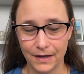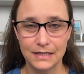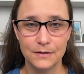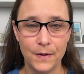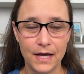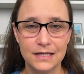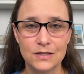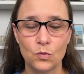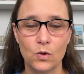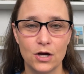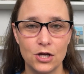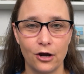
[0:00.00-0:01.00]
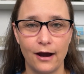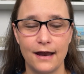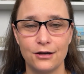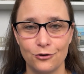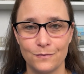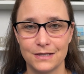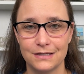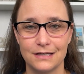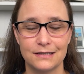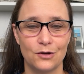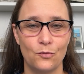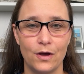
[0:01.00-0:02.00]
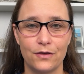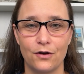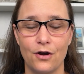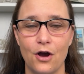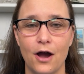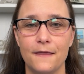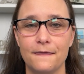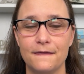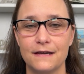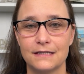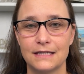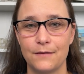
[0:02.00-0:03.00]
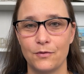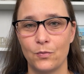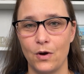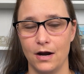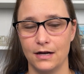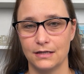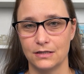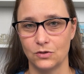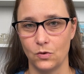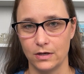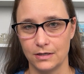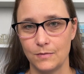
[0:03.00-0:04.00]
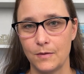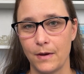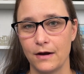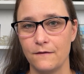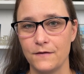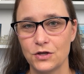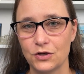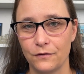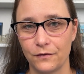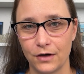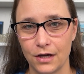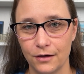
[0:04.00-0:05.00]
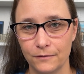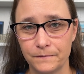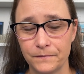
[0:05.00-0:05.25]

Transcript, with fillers: It depends where you're at in your business and whether or not this type of product is going to be beneficial for you.